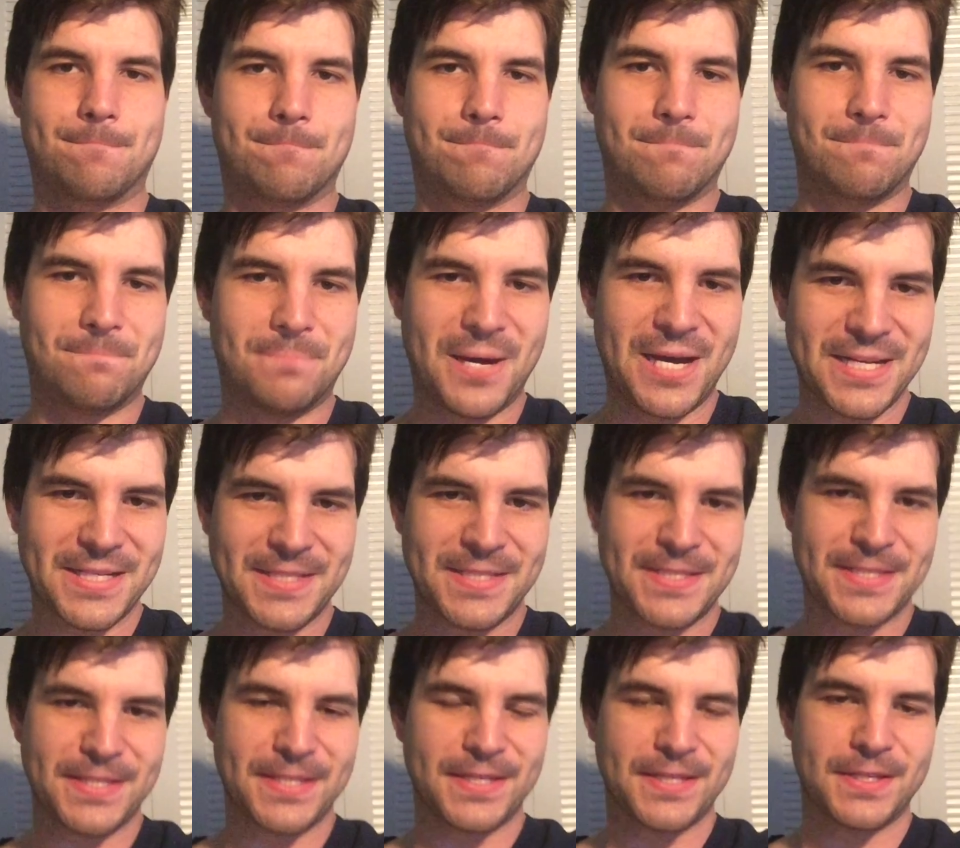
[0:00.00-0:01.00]

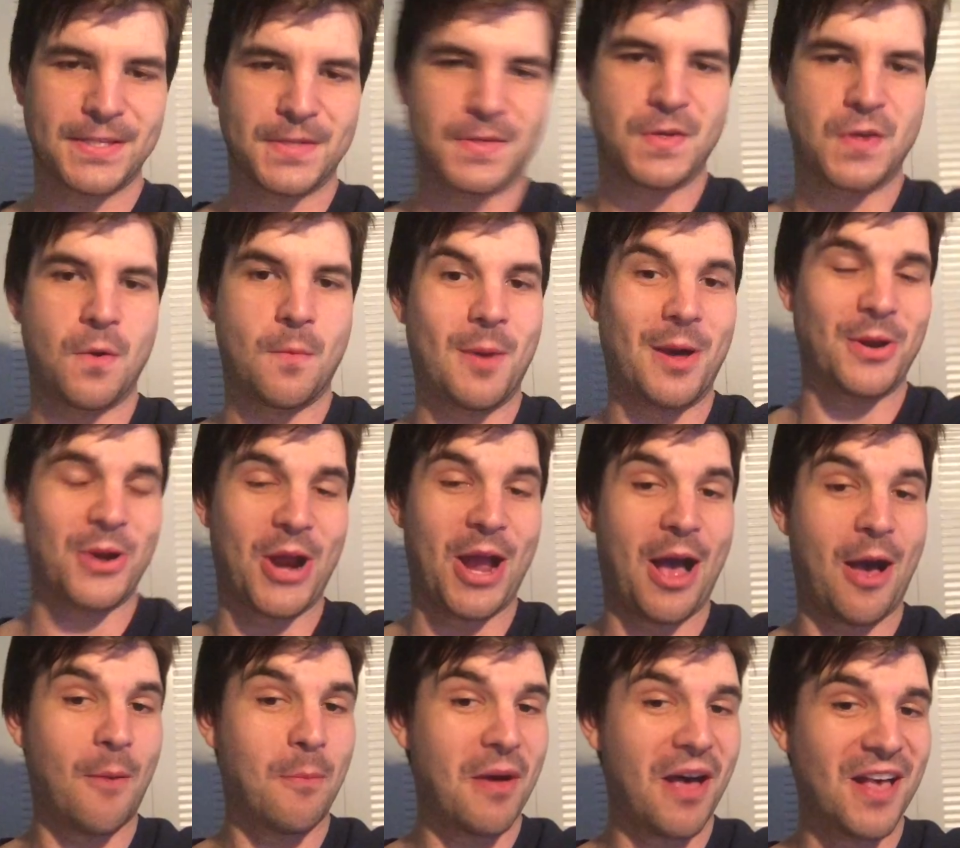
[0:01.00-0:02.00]
But no matter
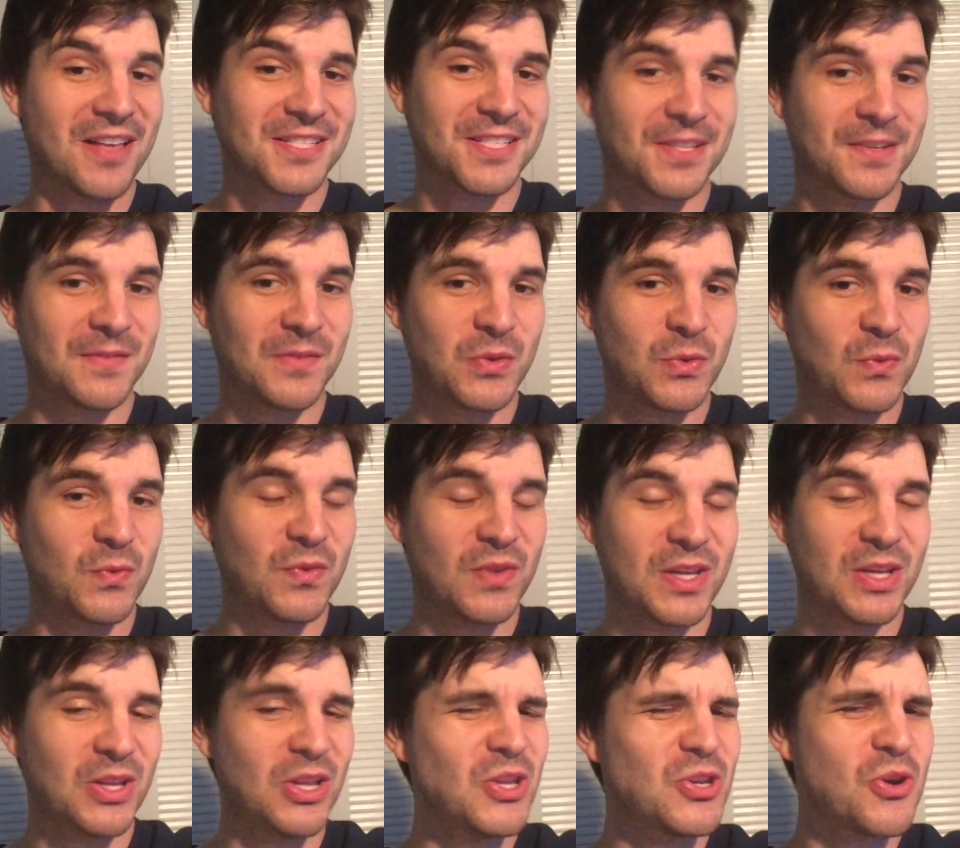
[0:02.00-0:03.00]
how positive you
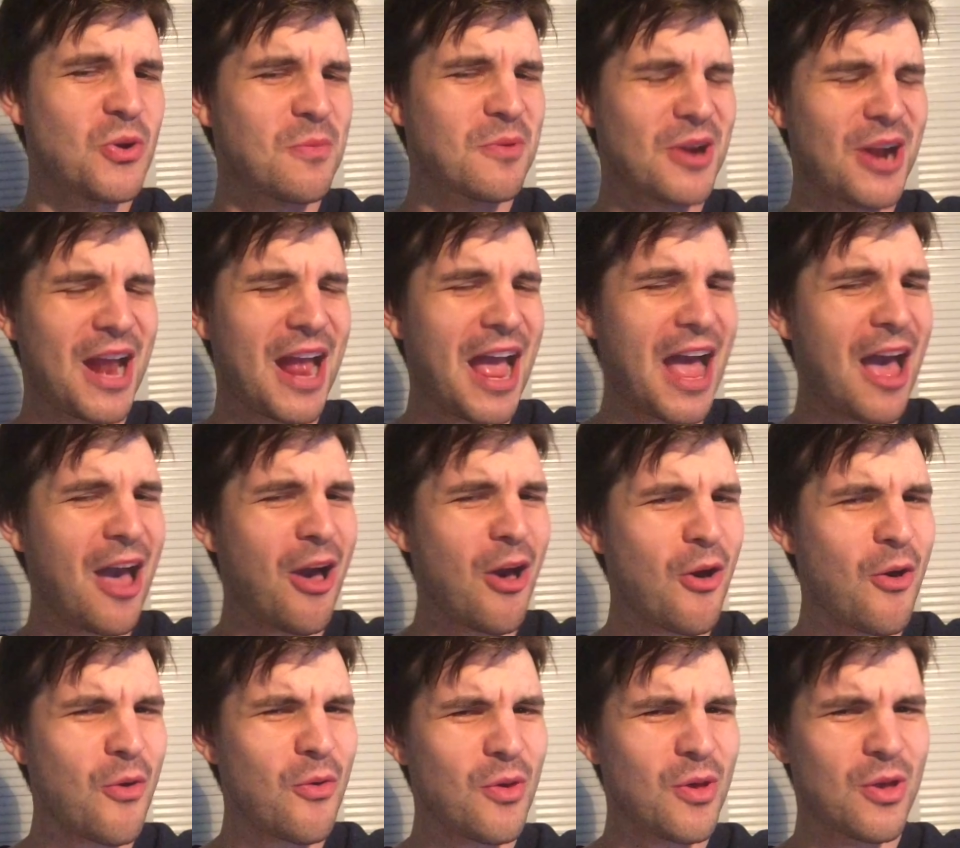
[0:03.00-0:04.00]
feel, and no matter
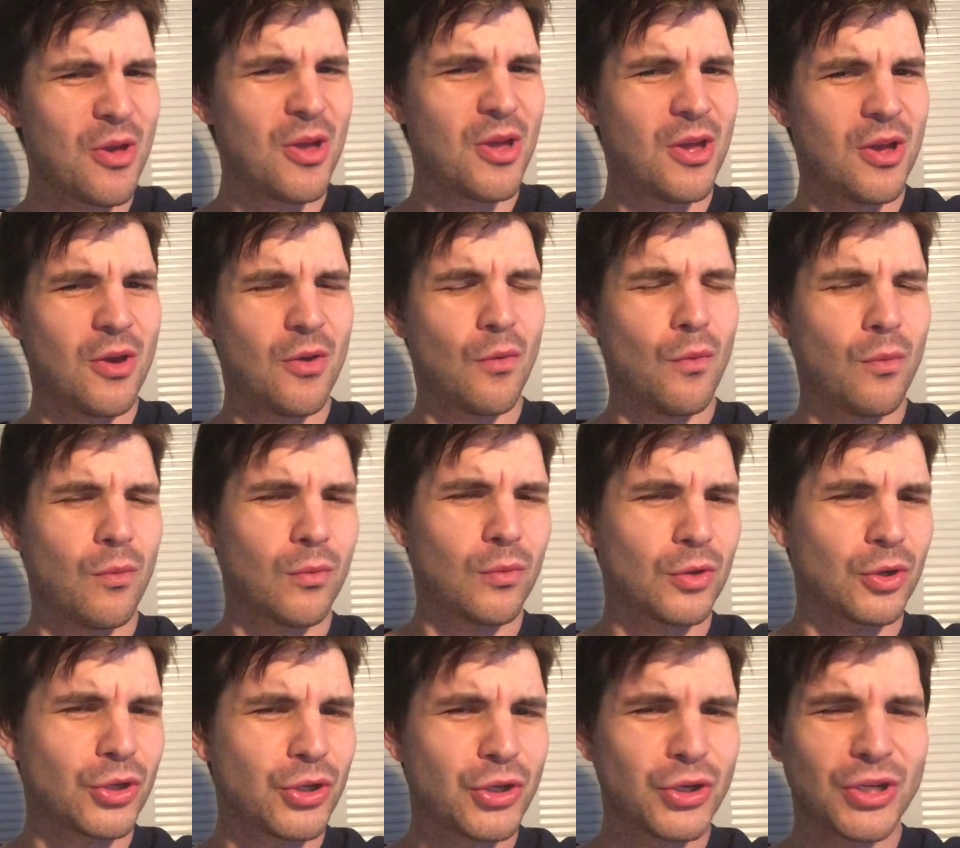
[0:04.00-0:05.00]
how
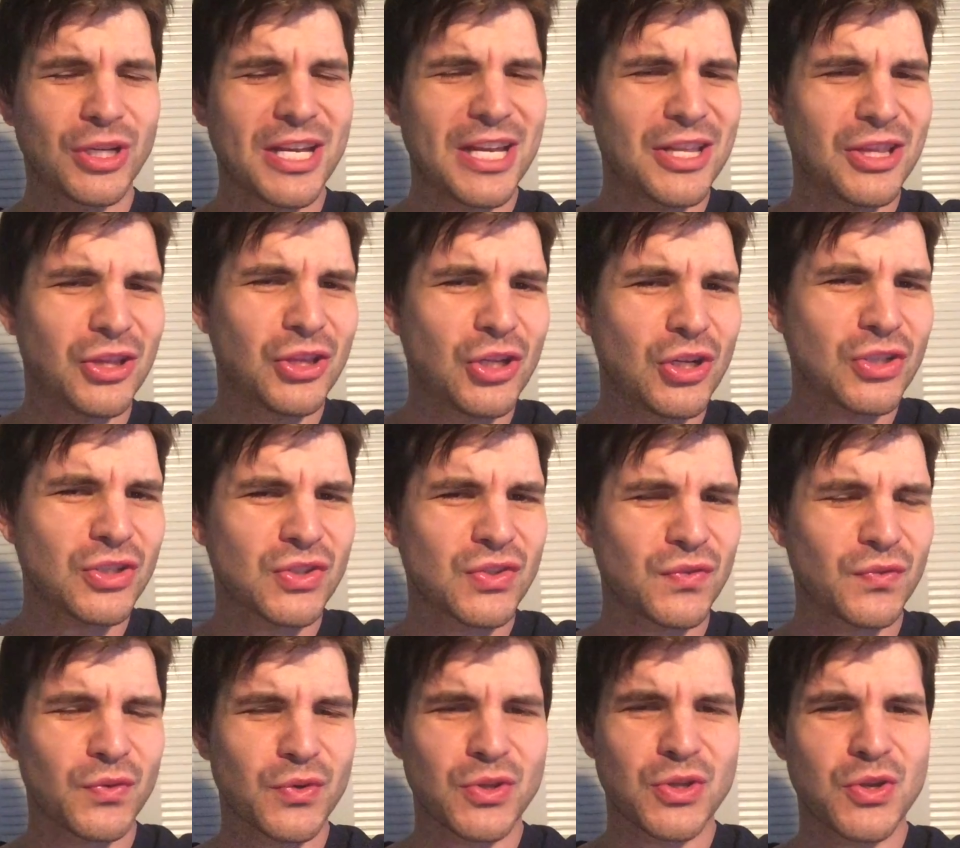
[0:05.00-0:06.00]
good it looks
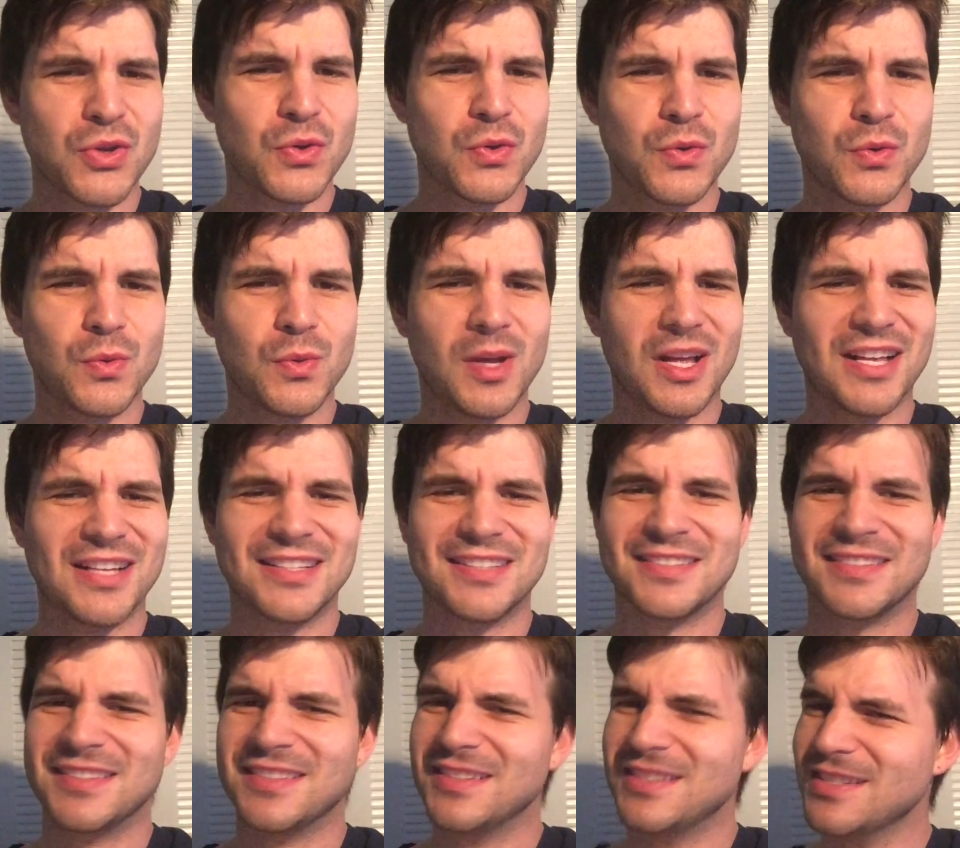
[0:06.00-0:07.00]
for you,
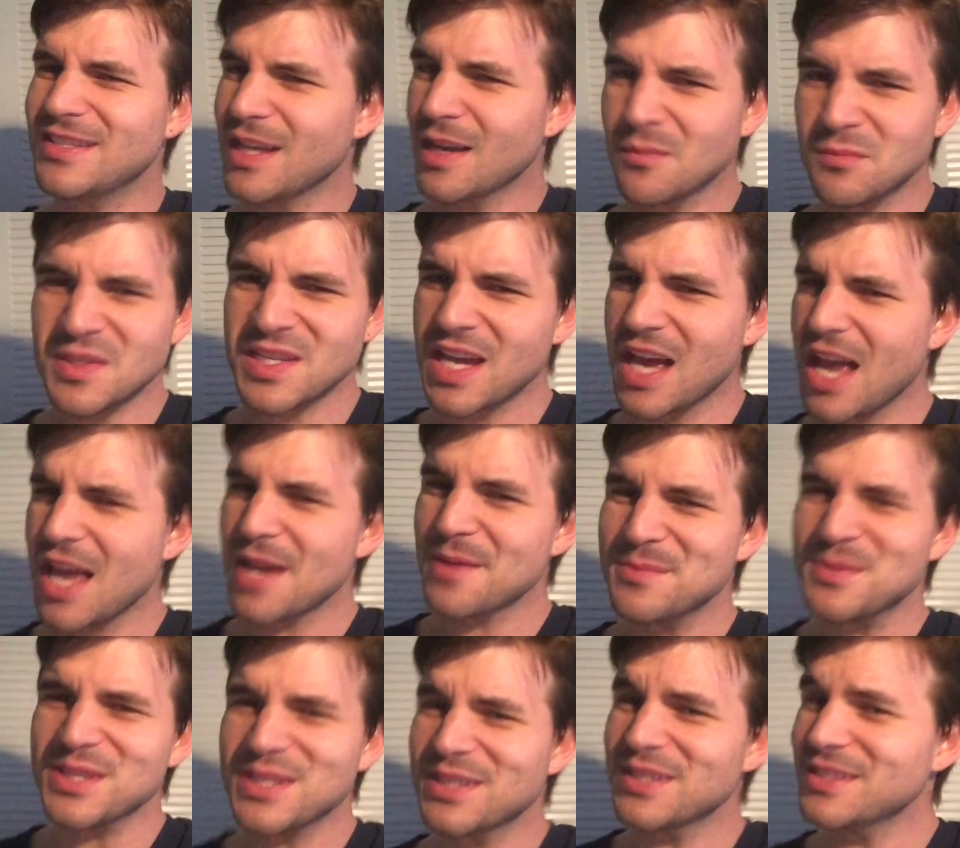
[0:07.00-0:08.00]

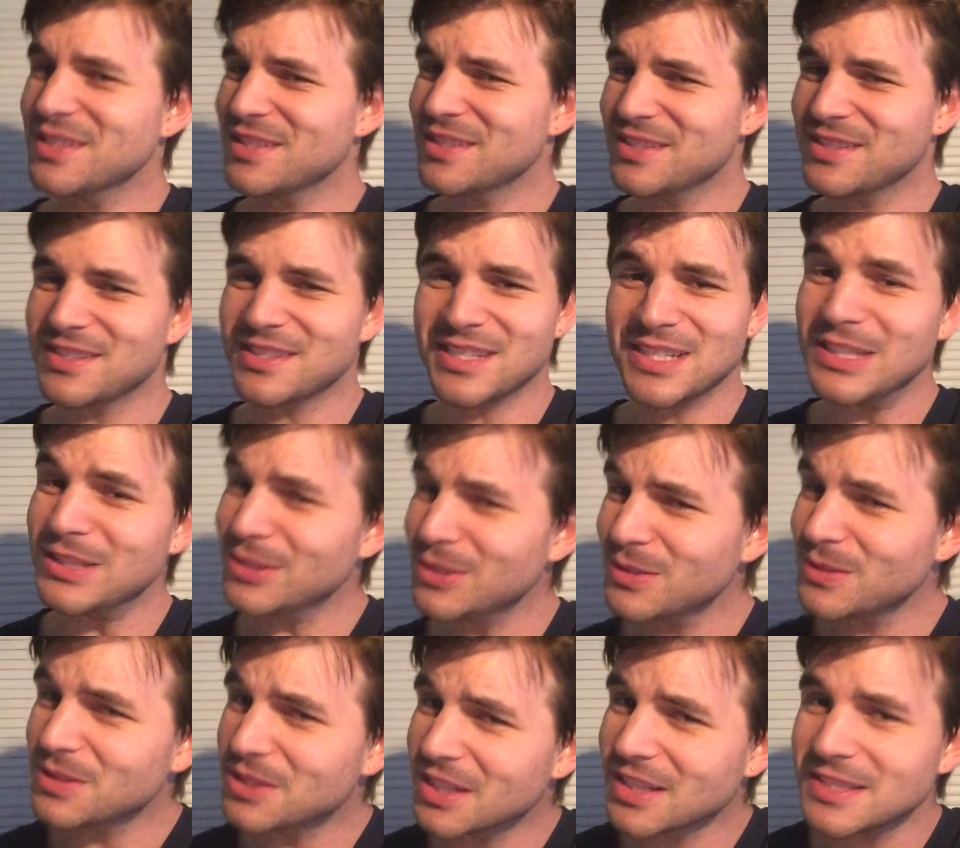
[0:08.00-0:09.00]
sometimes it
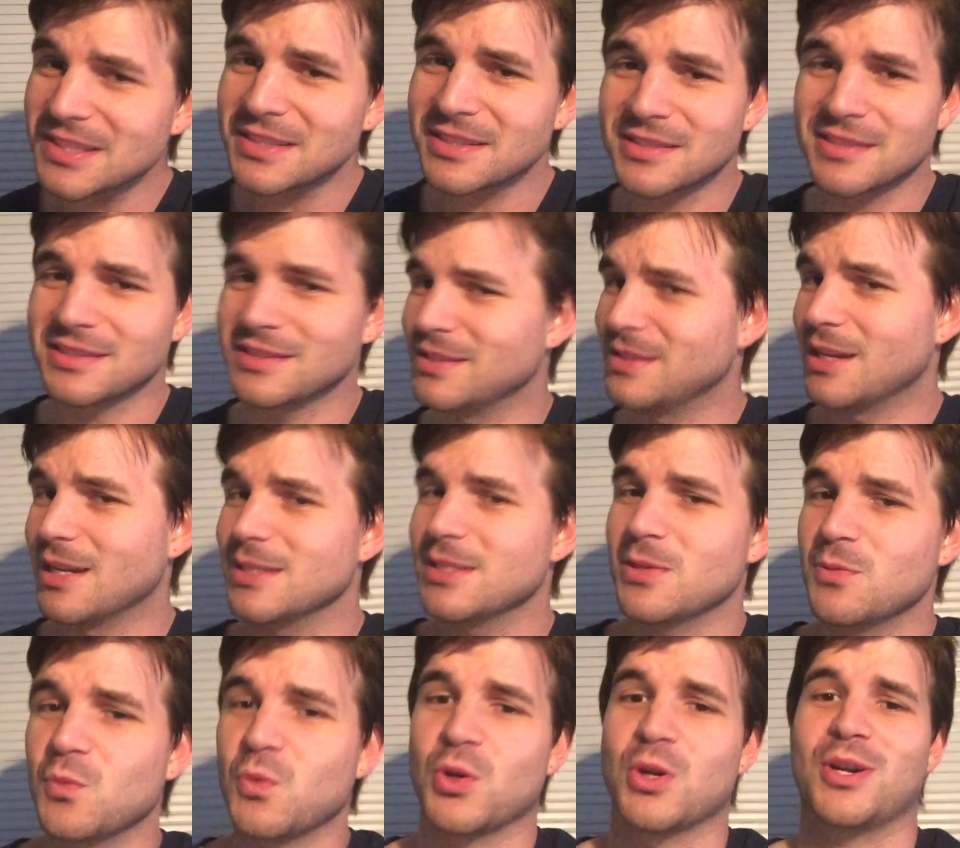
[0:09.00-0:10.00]
still just
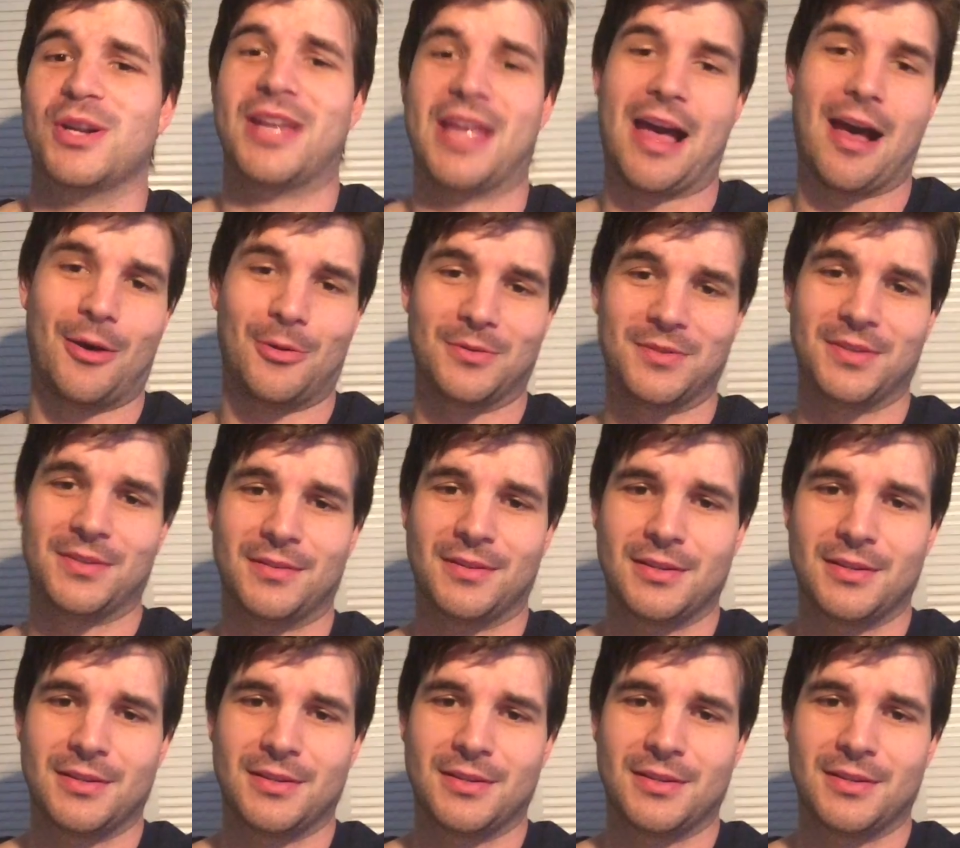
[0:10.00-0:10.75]
doesn't work out.